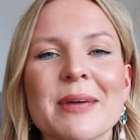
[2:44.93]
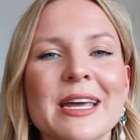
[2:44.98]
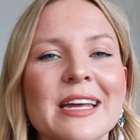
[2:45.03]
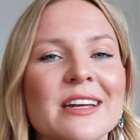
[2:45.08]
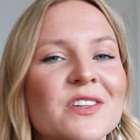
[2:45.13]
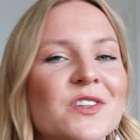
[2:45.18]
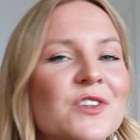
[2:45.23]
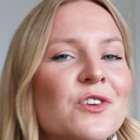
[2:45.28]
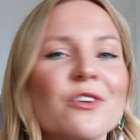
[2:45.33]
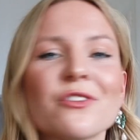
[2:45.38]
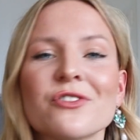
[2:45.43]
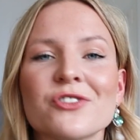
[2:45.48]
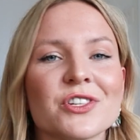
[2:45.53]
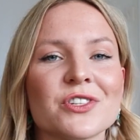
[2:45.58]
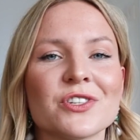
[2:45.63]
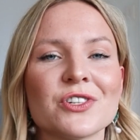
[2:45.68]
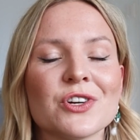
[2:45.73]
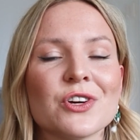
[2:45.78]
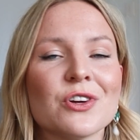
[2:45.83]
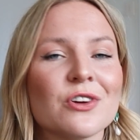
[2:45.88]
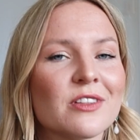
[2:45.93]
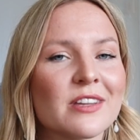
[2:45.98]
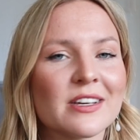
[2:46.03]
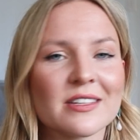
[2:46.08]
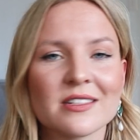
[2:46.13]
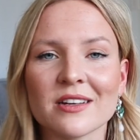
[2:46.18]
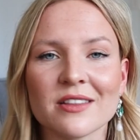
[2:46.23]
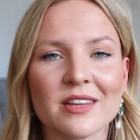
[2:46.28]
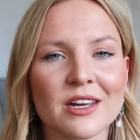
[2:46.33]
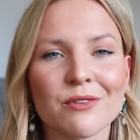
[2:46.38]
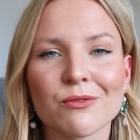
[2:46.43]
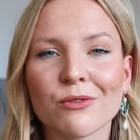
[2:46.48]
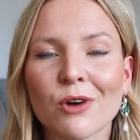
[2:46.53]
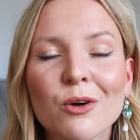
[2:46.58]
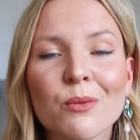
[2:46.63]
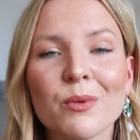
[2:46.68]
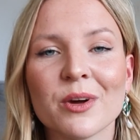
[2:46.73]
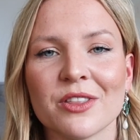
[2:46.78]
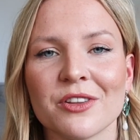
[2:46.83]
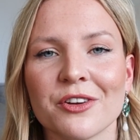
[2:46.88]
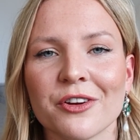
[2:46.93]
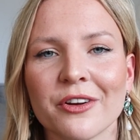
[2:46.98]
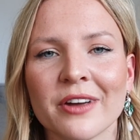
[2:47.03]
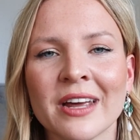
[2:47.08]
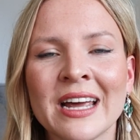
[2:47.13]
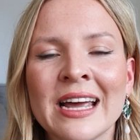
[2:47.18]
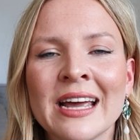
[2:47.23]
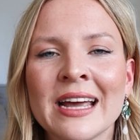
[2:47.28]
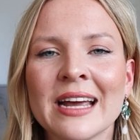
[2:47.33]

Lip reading: It is not just you. There's nothing wrong with you.